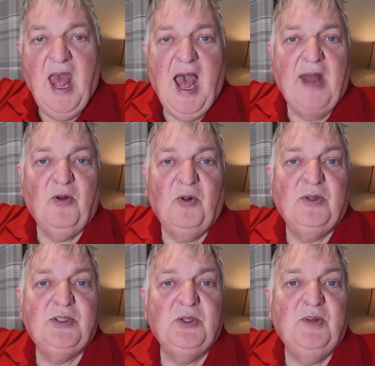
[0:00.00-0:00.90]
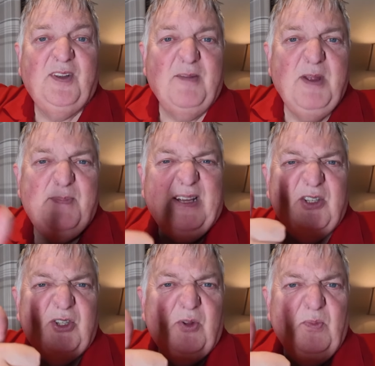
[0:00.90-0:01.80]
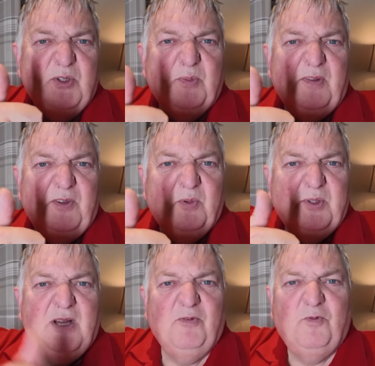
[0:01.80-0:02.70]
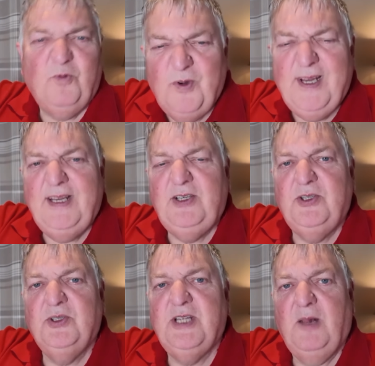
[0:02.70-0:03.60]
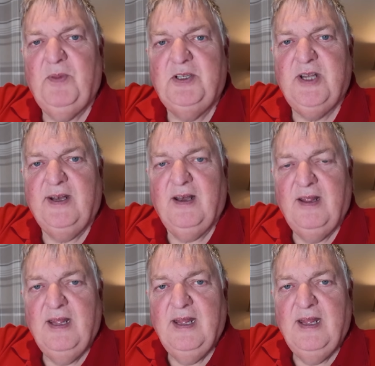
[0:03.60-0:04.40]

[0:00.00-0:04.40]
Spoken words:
And also give me a big thumbs up if you would. That really does help the channel.